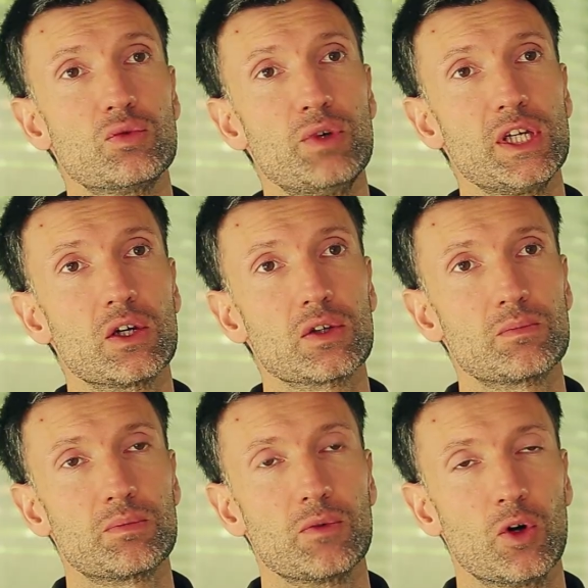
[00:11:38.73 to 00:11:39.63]
bring up
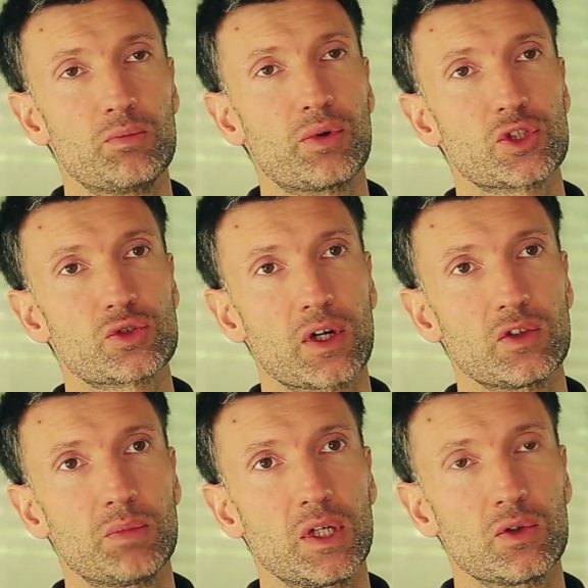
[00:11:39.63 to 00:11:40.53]

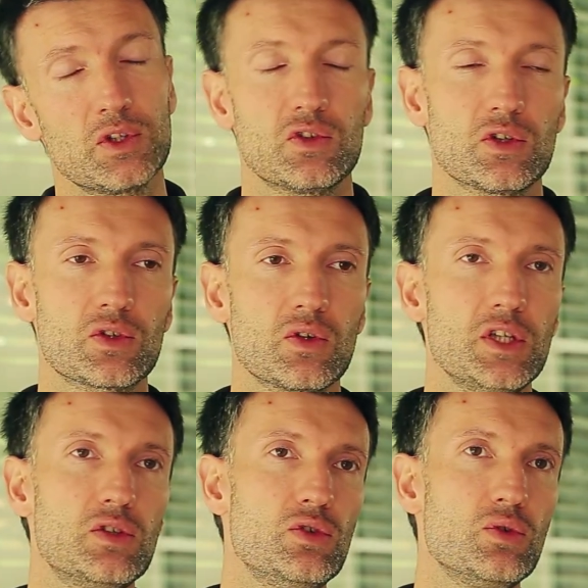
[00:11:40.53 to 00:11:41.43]
unpressurized payload is not
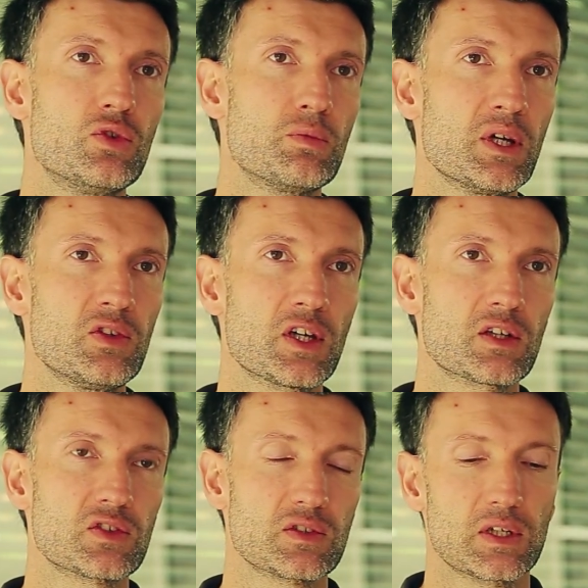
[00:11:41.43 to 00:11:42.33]
only to use
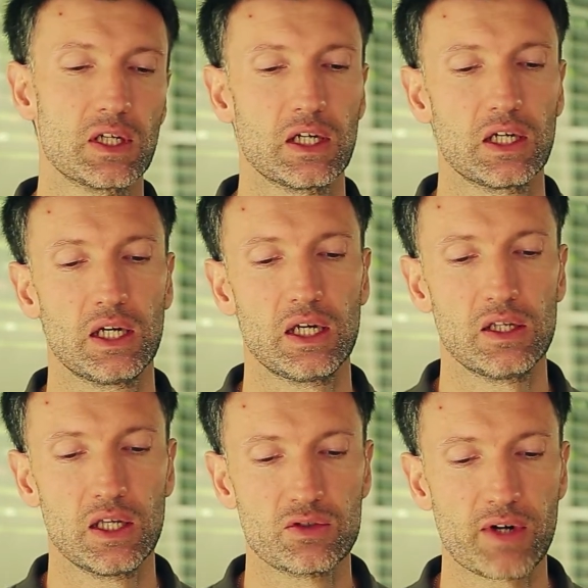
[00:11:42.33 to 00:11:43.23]
SpaceX
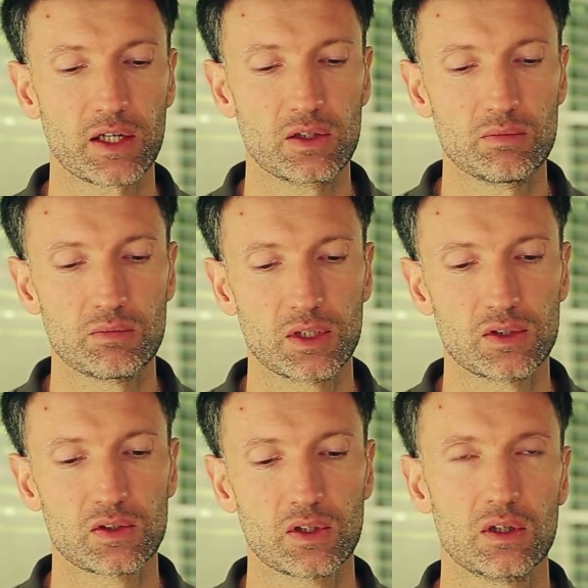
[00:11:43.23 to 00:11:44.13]
and Dragon,
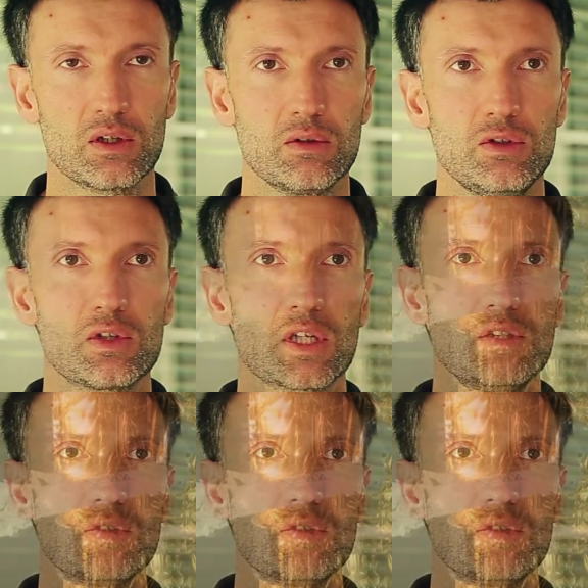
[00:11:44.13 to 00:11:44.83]
but you can